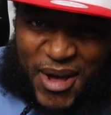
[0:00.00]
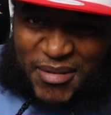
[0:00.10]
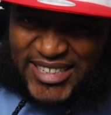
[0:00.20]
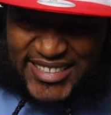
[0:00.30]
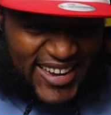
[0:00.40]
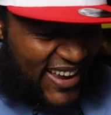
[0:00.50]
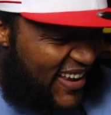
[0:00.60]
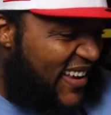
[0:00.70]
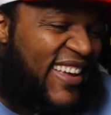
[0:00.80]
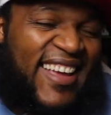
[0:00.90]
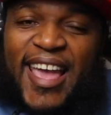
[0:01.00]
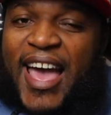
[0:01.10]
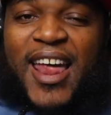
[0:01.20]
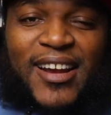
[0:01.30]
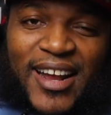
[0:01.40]
you know what I'm saying?
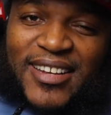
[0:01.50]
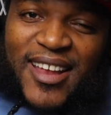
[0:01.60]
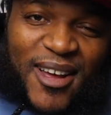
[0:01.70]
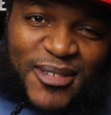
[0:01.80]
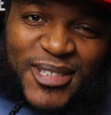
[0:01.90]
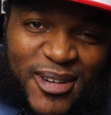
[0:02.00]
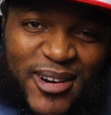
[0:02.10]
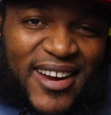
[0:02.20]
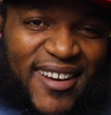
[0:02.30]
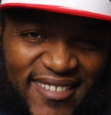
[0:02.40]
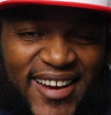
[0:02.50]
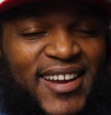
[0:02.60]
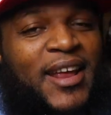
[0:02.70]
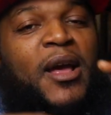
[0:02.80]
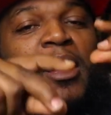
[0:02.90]
I got the whole story
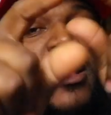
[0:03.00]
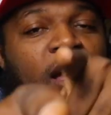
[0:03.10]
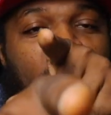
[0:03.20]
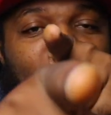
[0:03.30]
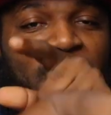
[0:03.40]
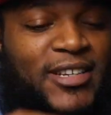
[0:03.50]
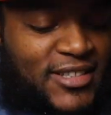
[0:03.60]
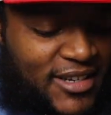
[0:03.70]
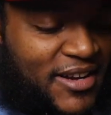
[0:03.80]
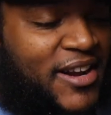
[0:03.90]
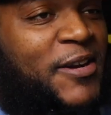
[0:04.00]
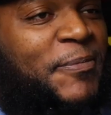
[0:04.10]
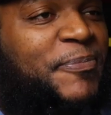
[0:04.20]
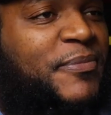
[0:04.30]
already. I hope I see you there.